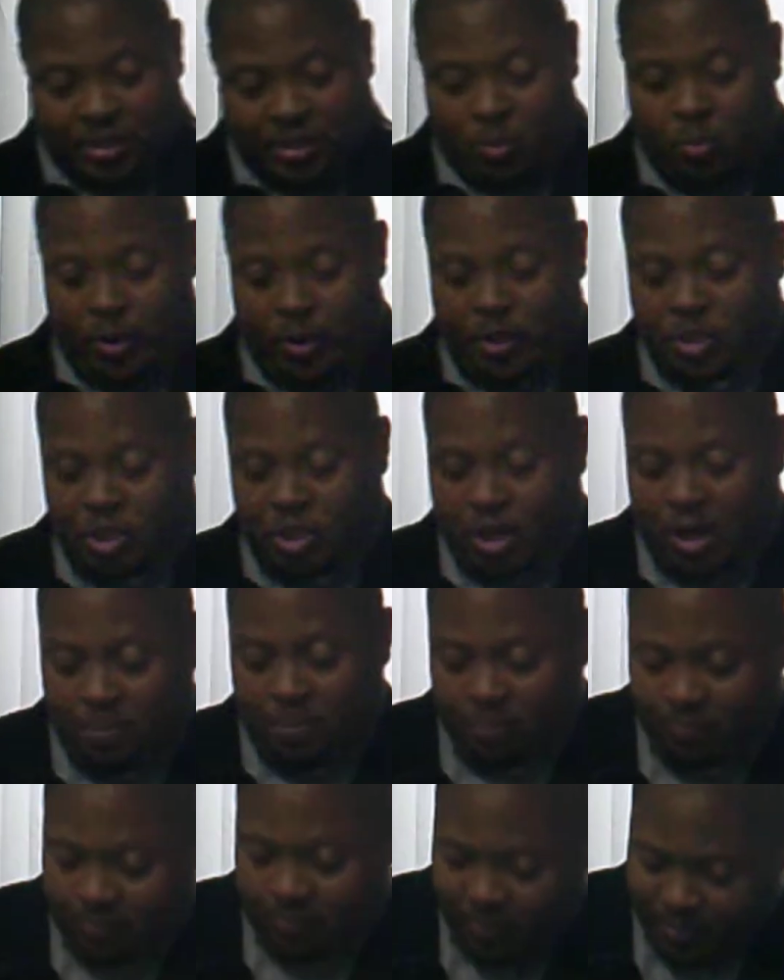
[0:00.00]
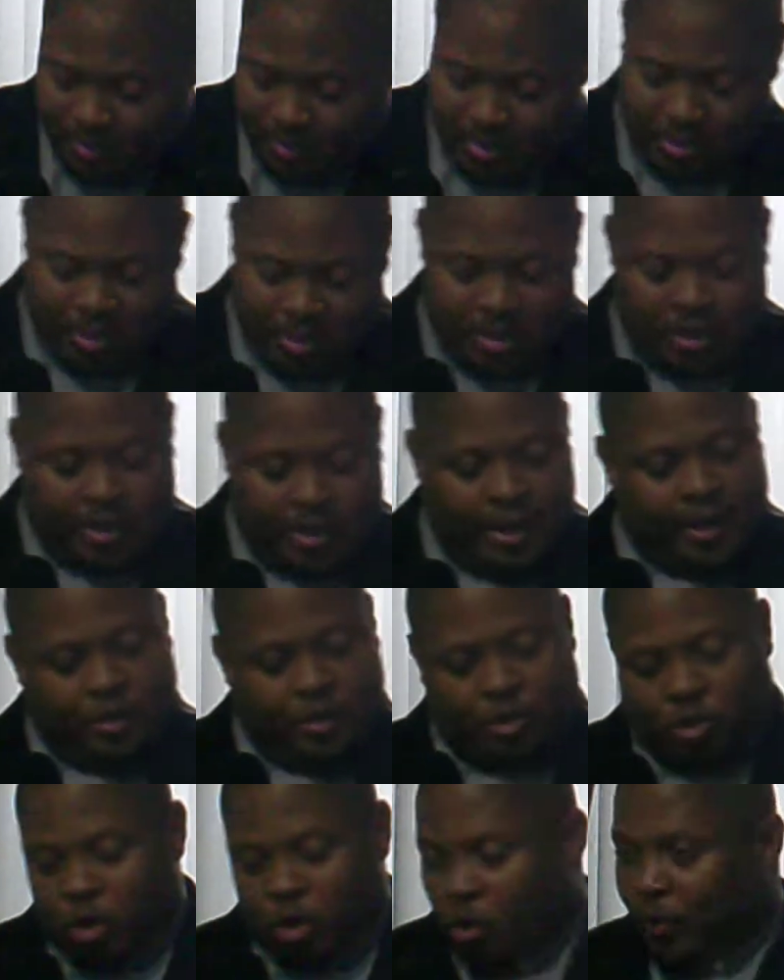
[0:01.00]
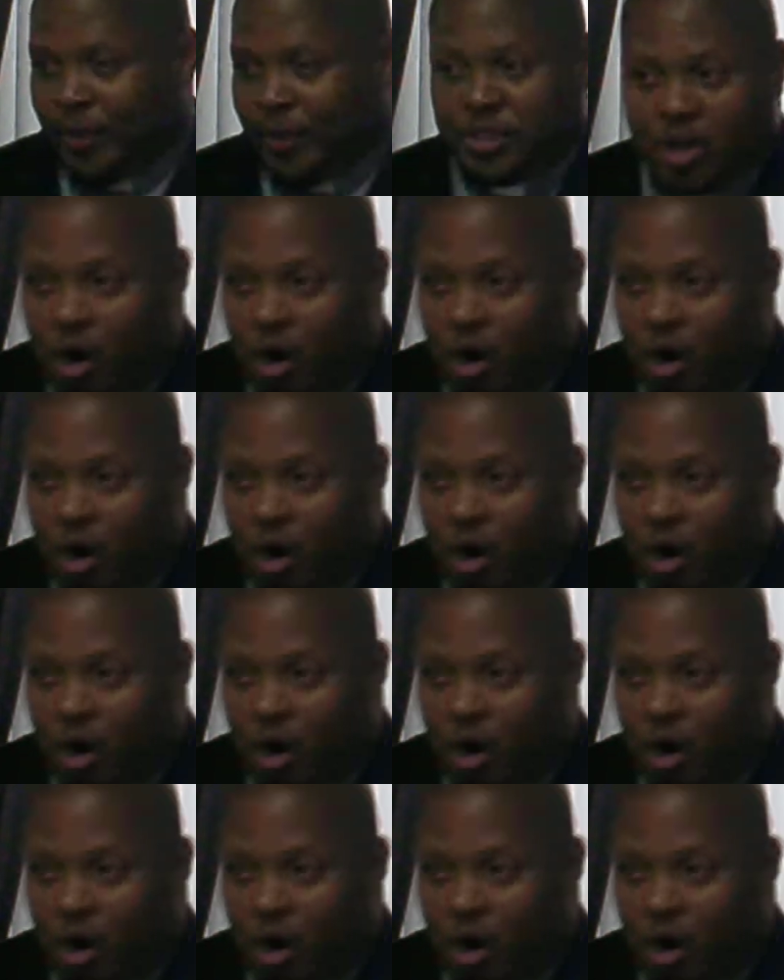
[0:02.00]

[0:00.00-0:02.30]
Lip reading: workshop and 2 weeks of